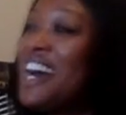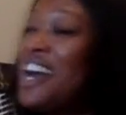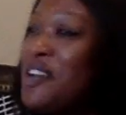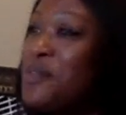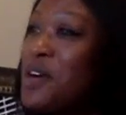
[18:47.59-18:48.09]

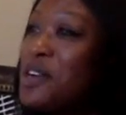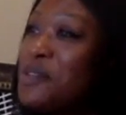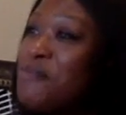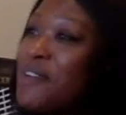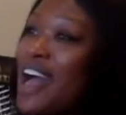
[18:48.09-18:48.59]
Hi,
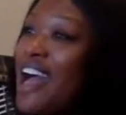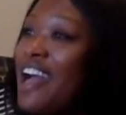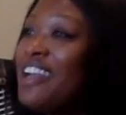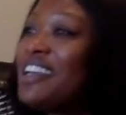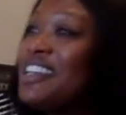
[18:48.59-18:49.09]
welcome
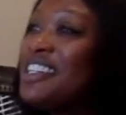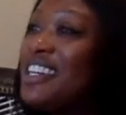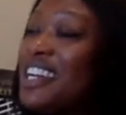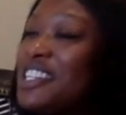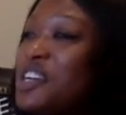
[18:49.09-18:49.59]
back.
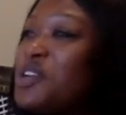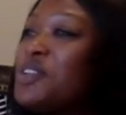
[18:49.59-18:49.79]
I know.